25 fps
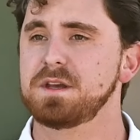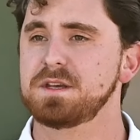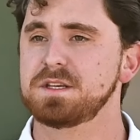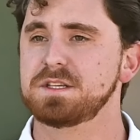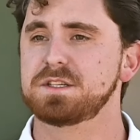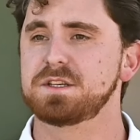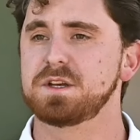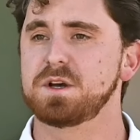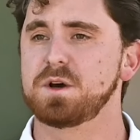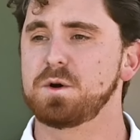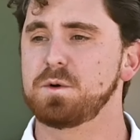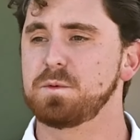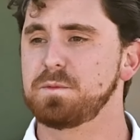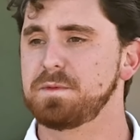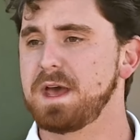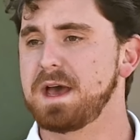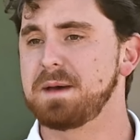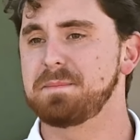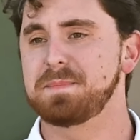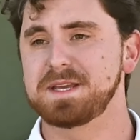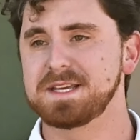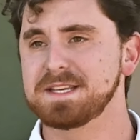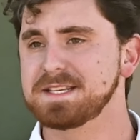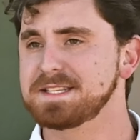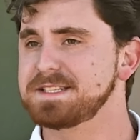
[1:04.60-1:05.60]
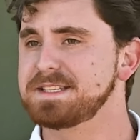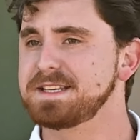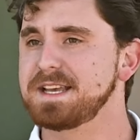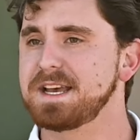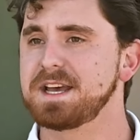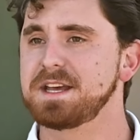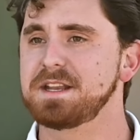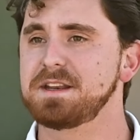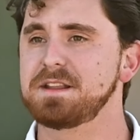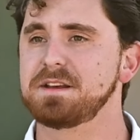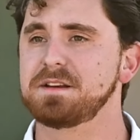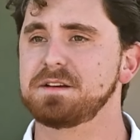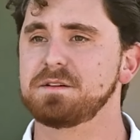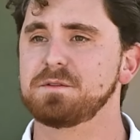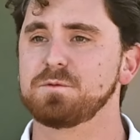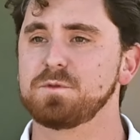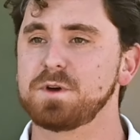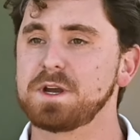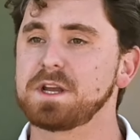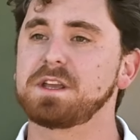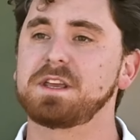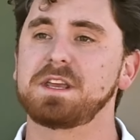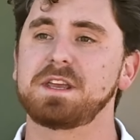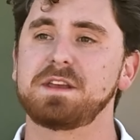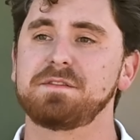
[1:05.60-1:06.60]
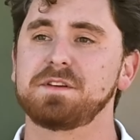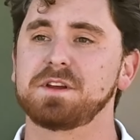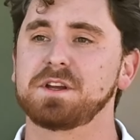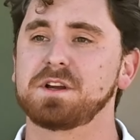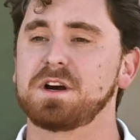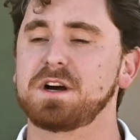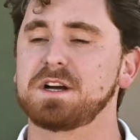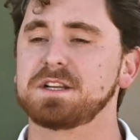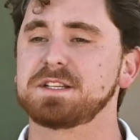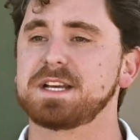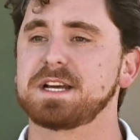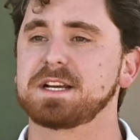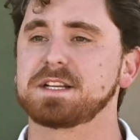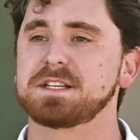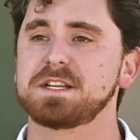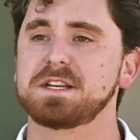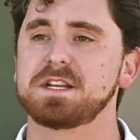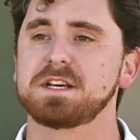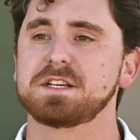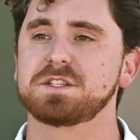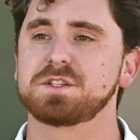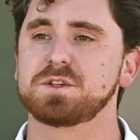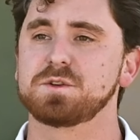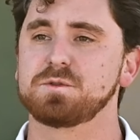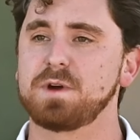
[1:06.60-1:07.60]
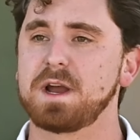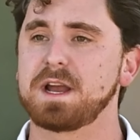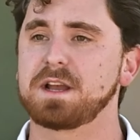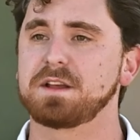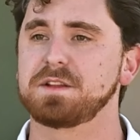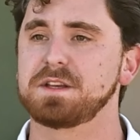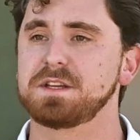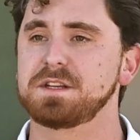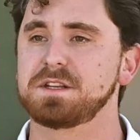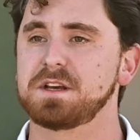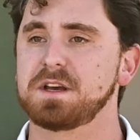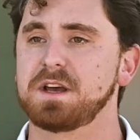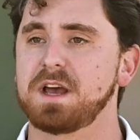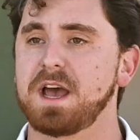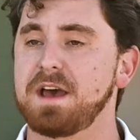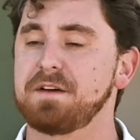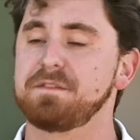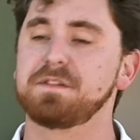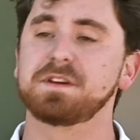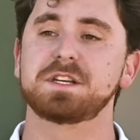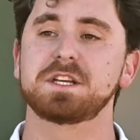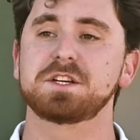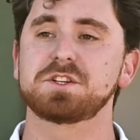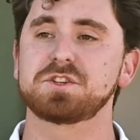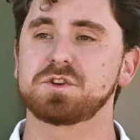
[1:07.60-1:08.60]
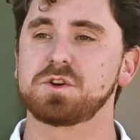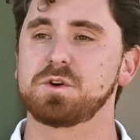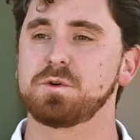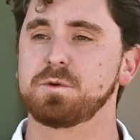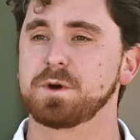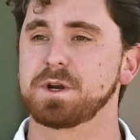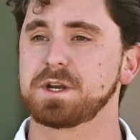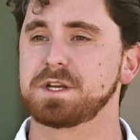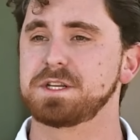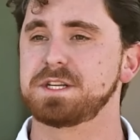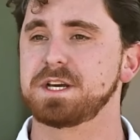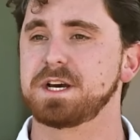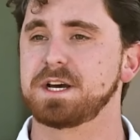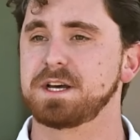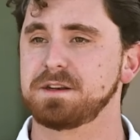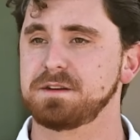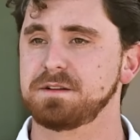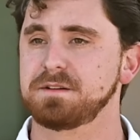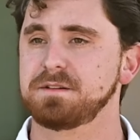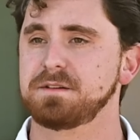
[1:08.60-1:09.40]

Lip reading: So that being said, Rick even contacted us directly to have additional work done.